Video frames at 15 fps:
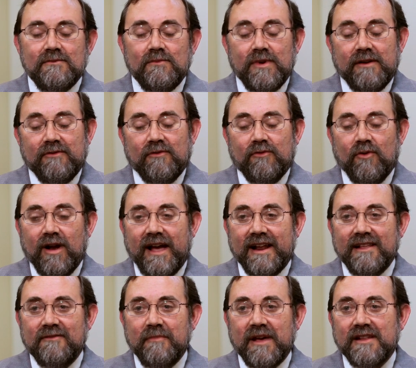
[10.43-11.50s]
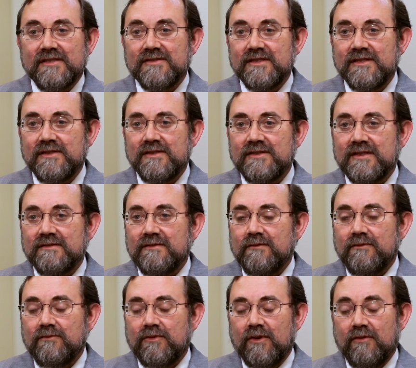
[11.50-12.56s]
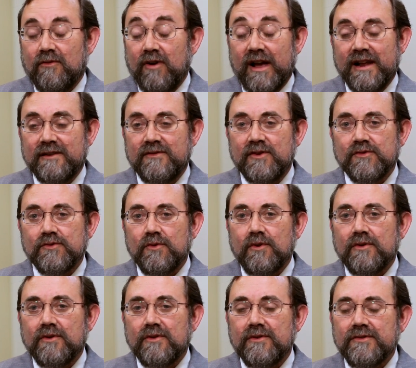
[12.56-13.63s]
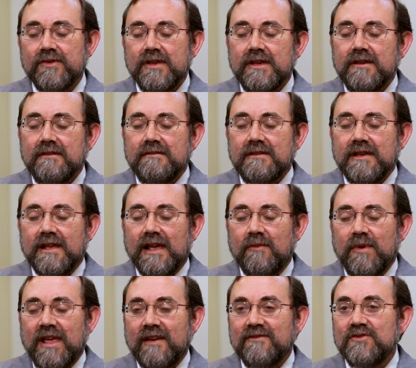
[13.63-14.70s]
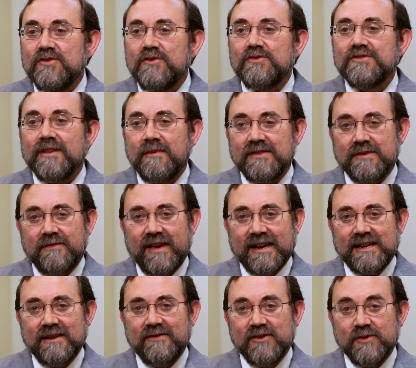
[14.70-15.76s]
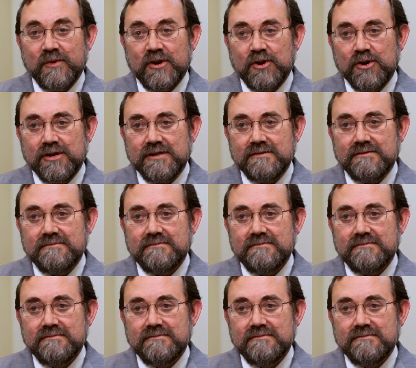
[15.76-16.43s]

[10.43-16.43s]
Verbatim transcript: We have a variety of medicines for a variety of disorders, and we haven't used them as effectively as we could.